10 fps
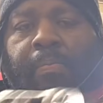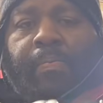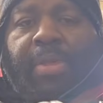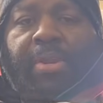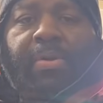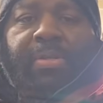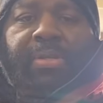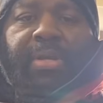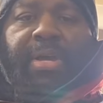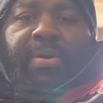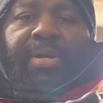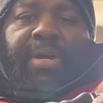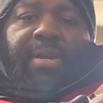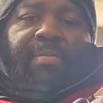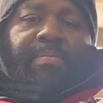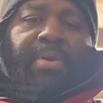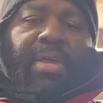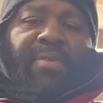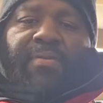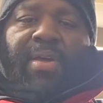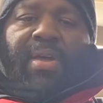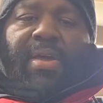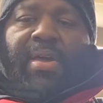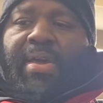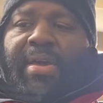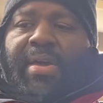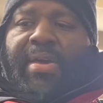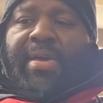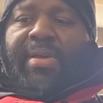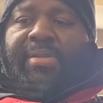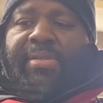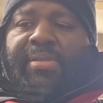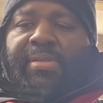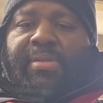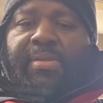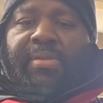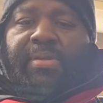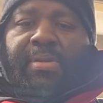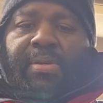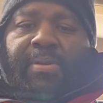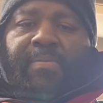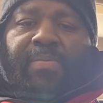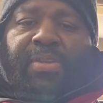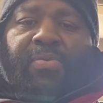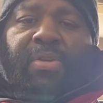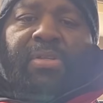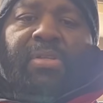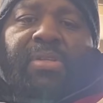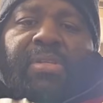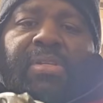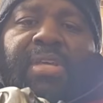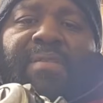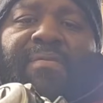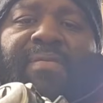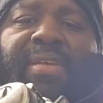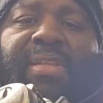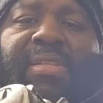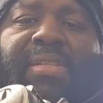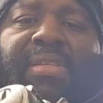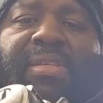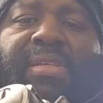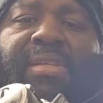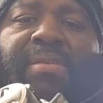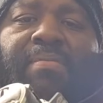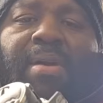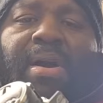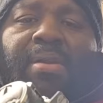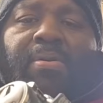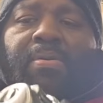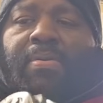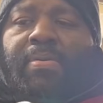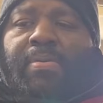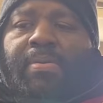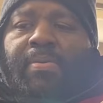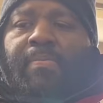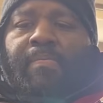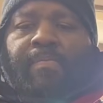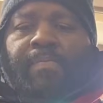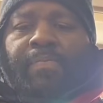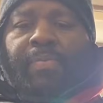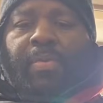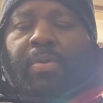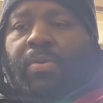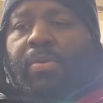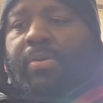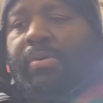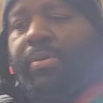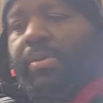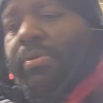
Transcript: I know it's a Calcutta BFS. This one is the 17 model. Hold on, hold